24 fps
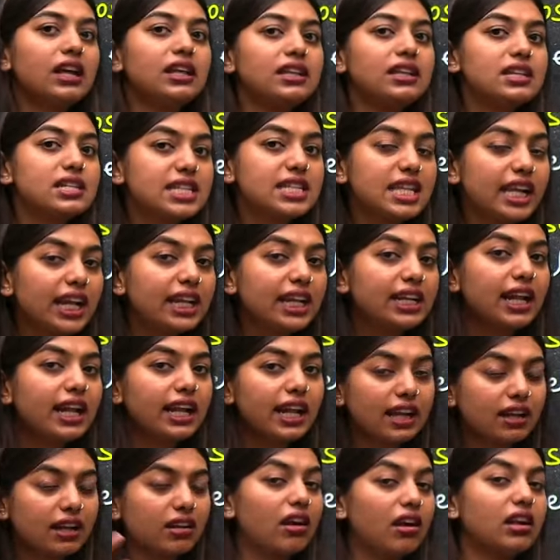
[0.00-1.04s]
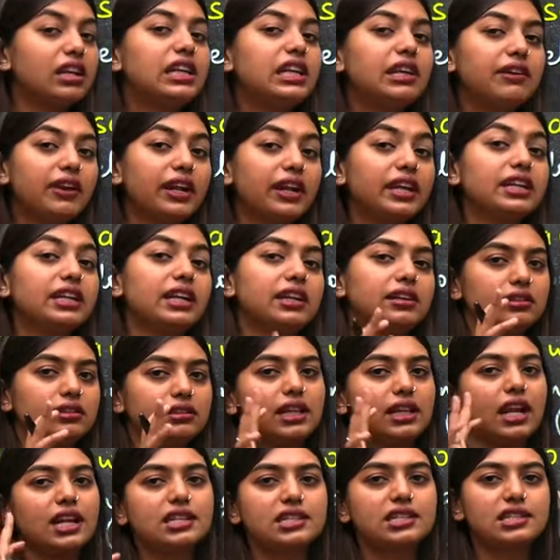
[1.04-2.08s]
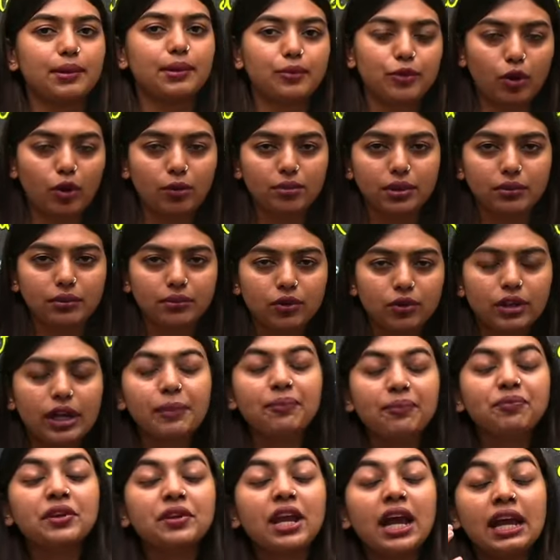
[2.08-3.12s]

the seed that I cultivated, that is the problem, okay?